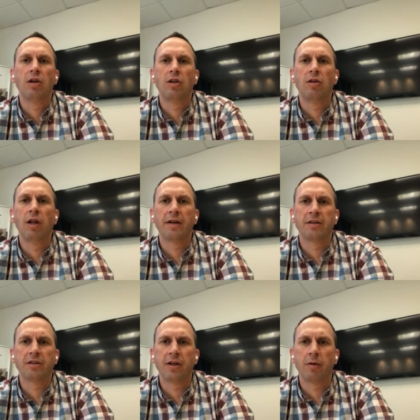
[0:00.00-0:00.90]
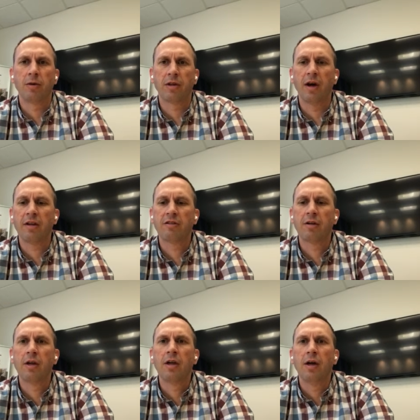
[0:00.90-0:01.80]
you'd like to share with
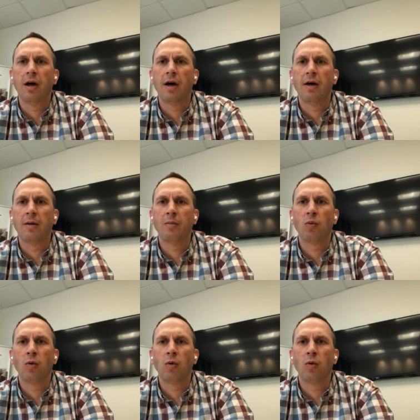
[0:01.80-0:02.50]
us. Um,